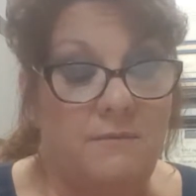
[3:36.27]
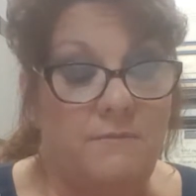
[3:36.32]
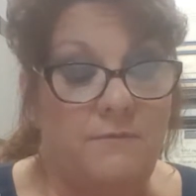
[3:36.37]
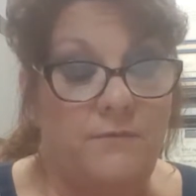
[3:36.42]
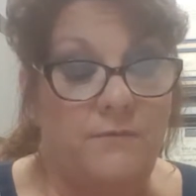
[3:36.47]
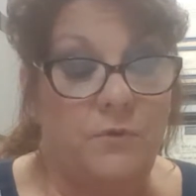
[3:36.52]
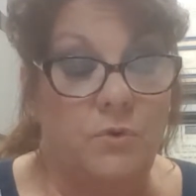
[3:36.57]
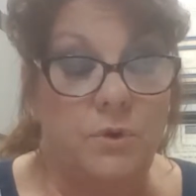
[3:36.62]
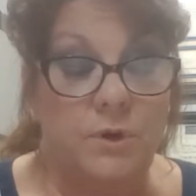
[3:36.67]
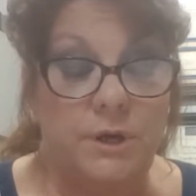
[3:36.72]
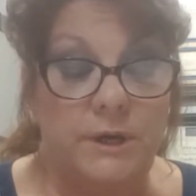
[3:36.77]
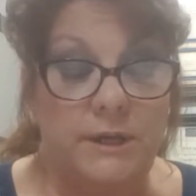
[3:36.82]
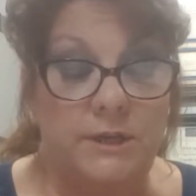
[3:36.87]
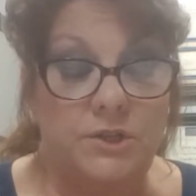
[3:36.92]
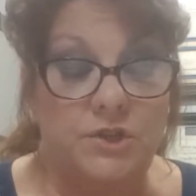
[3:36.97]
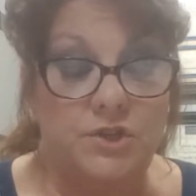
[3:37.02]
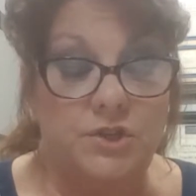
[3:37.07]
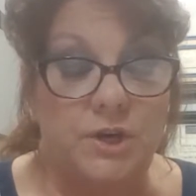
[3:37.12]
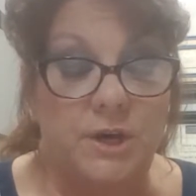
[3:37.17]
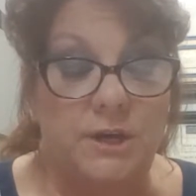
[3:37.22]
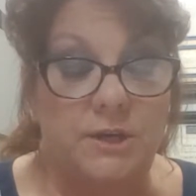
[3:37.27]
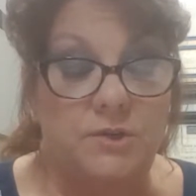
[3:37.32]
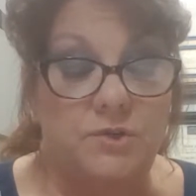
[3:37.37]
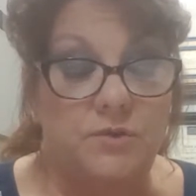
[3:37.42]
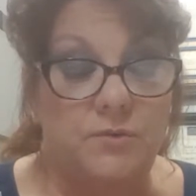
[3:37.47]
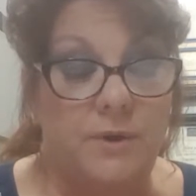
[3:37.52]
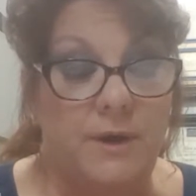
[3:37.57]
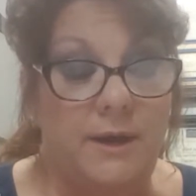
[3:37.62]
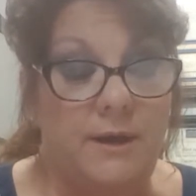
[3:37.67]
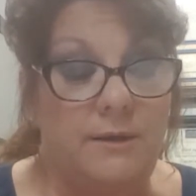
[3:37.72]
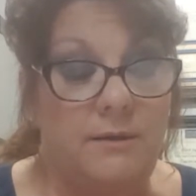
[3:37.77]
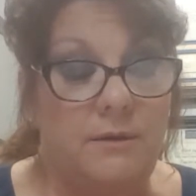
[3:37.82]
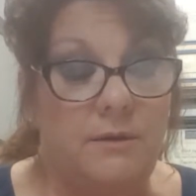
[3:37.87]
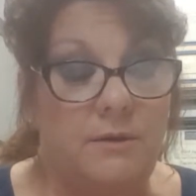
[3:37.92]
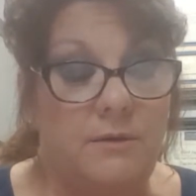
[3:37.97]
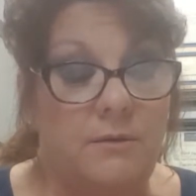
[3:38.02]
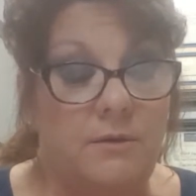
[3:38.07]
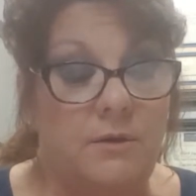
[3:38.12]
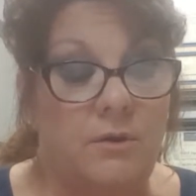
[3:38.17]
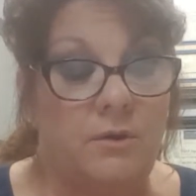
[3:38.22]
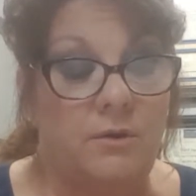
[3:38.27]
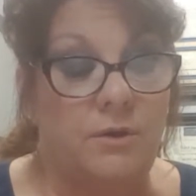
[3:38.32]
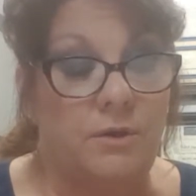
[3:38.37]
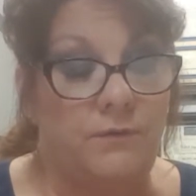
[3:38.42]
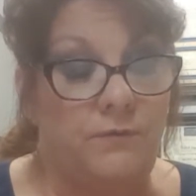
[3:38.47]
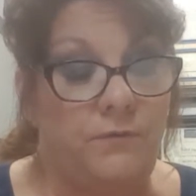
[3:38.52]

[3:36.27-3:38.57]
foreign exchange rate or the